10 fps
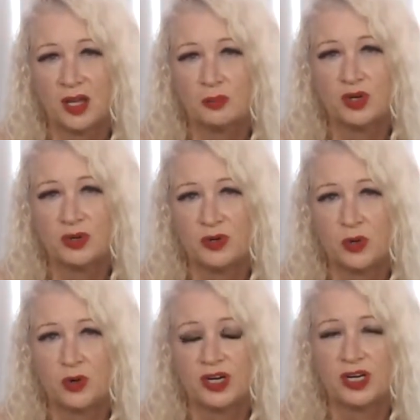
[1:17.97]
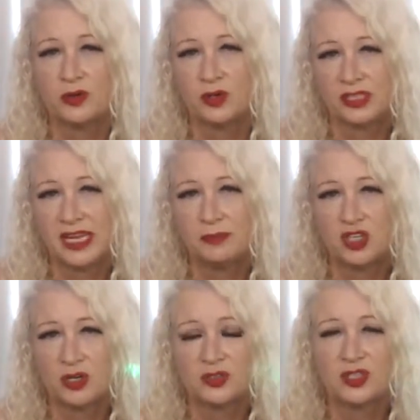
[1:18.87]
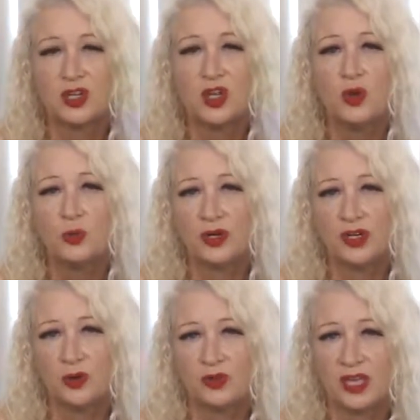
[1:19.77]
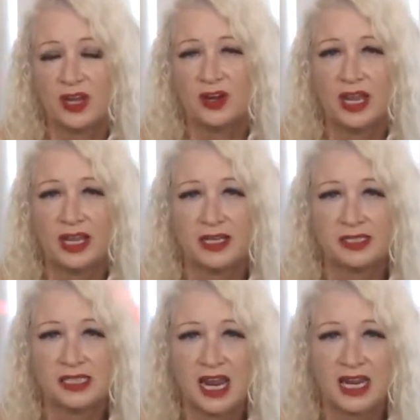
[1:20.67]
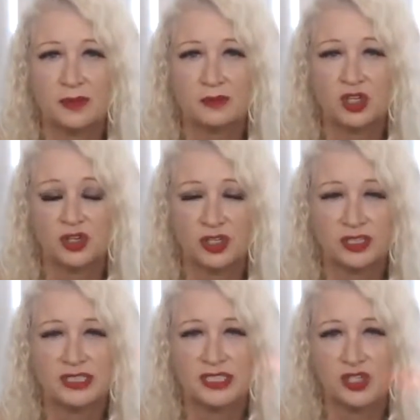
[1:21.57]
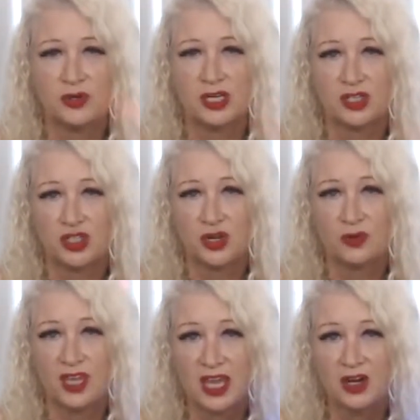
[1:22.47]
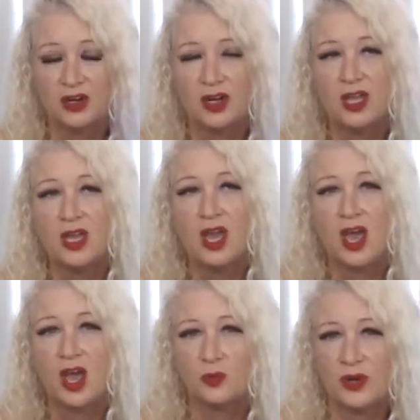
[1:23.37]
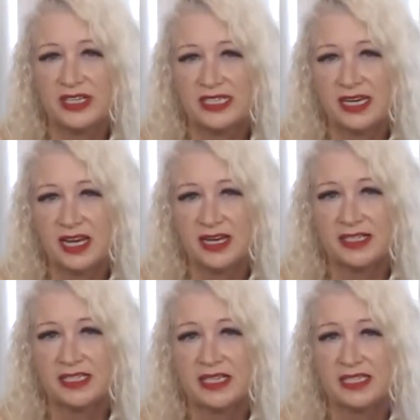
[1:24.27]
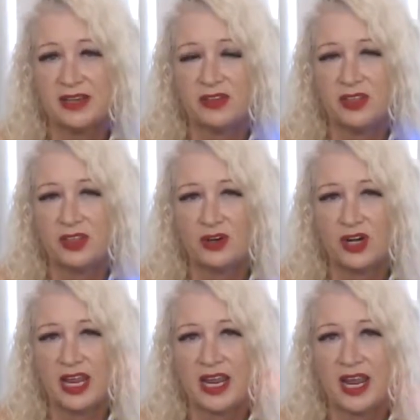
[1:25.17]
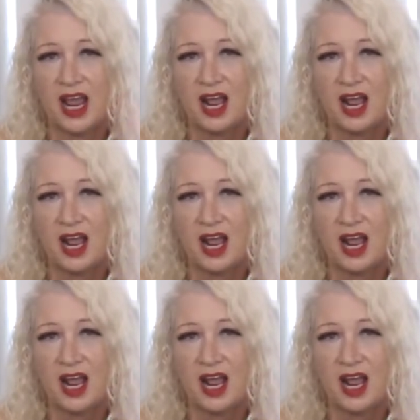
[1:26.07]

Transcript: pre-recorded or tape shows would go there. And I am currently doing a show there on Wednesday nights at 7:30